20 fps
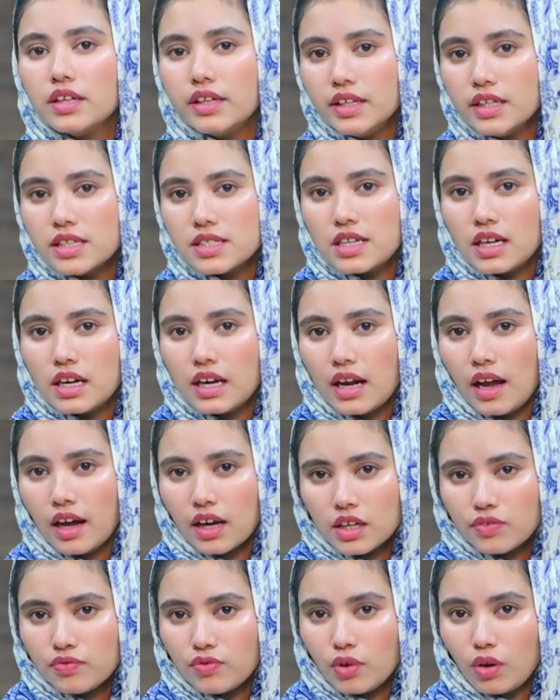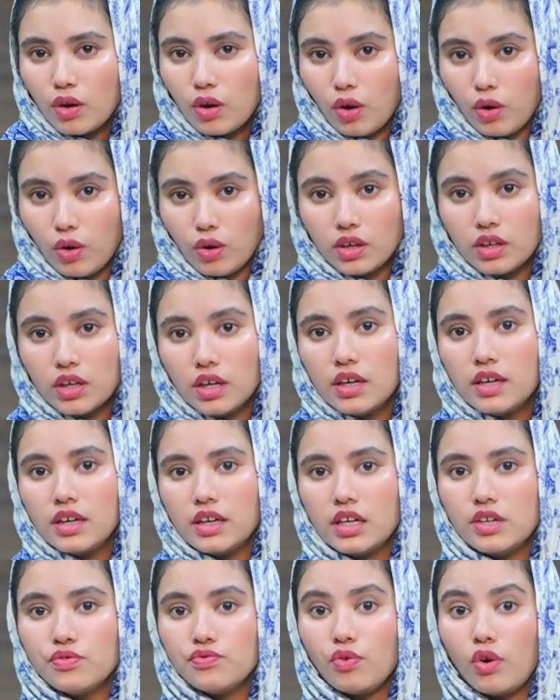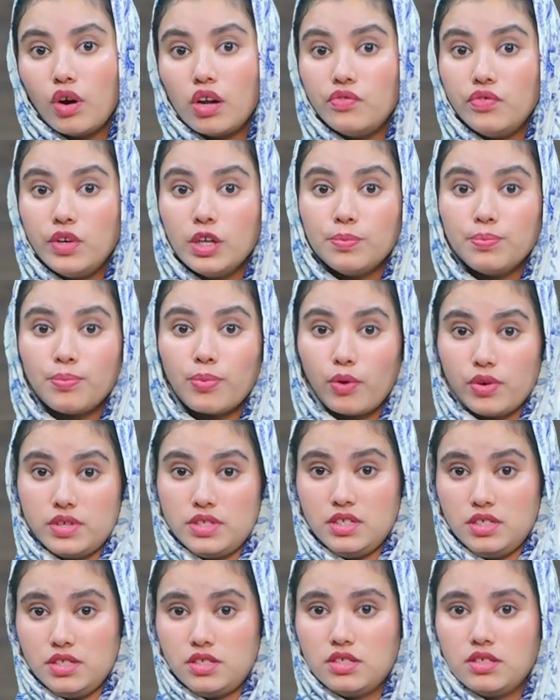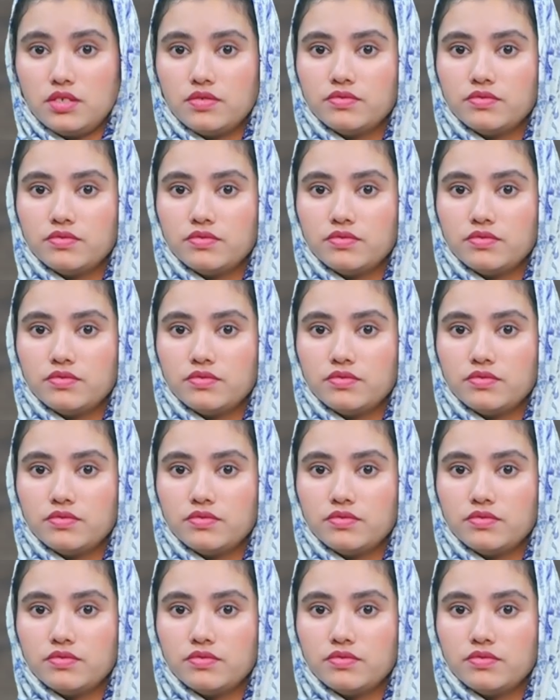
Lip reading: It's a lifelong evolving process.